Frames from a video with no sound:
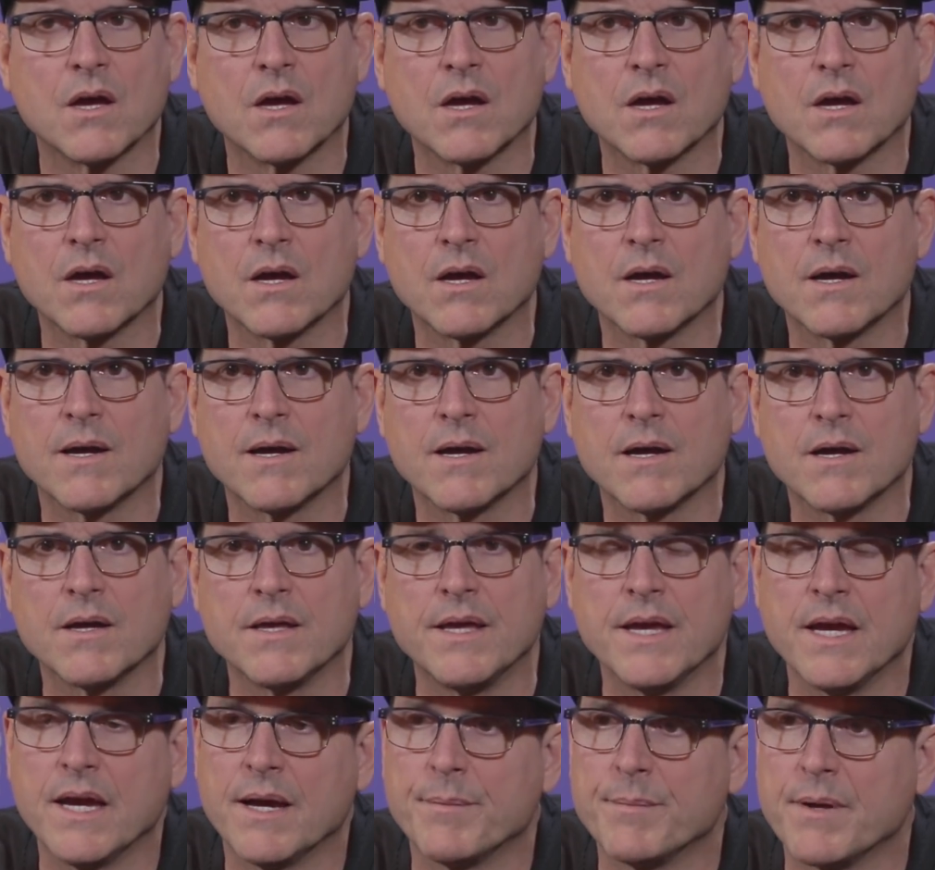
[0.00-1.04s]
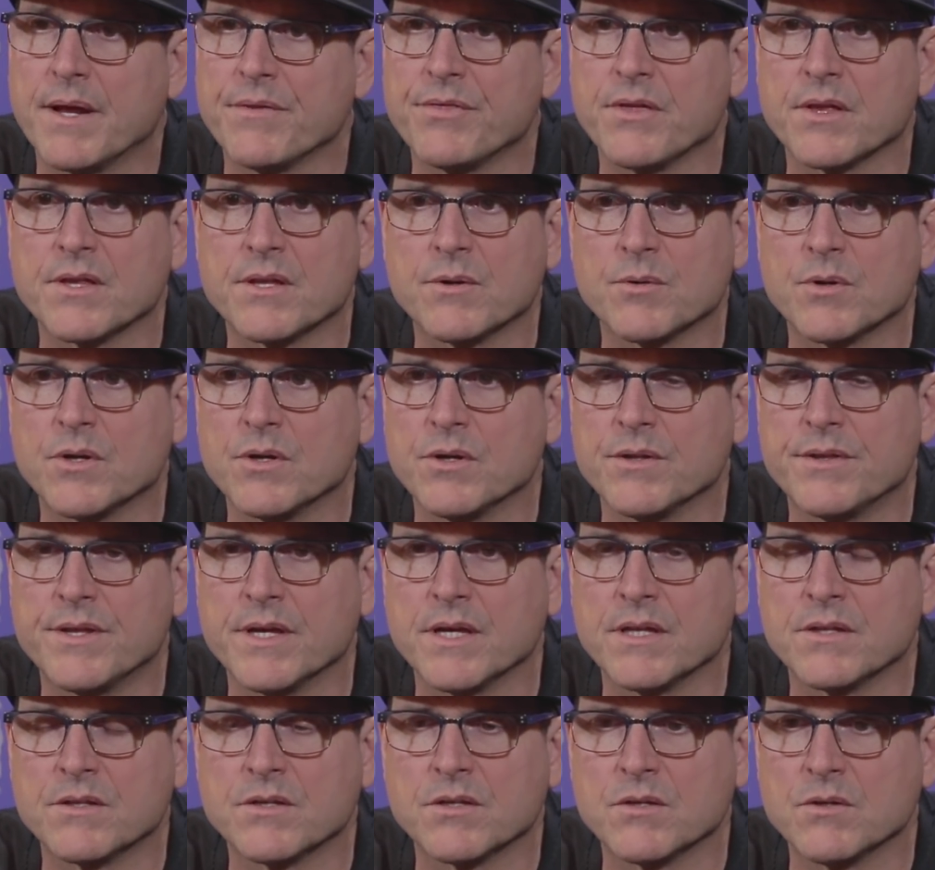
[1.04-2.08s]
Uh, yeah, I, mean, I thought they were good
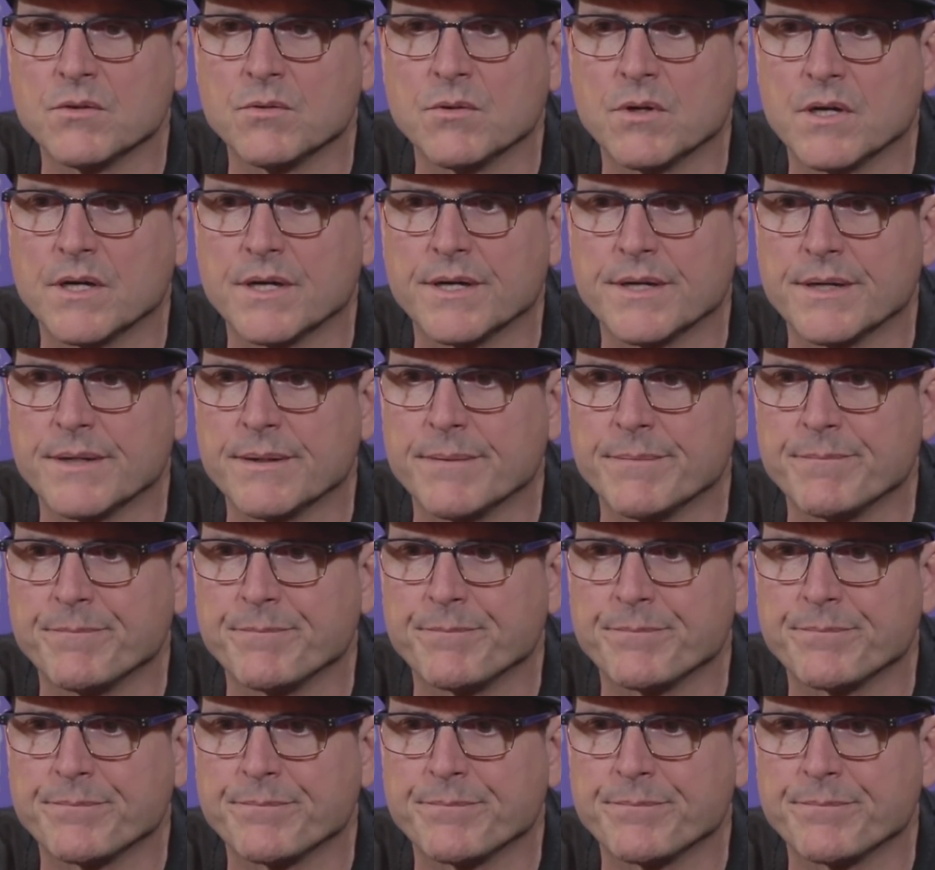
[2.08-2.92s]
then too. Um, okay.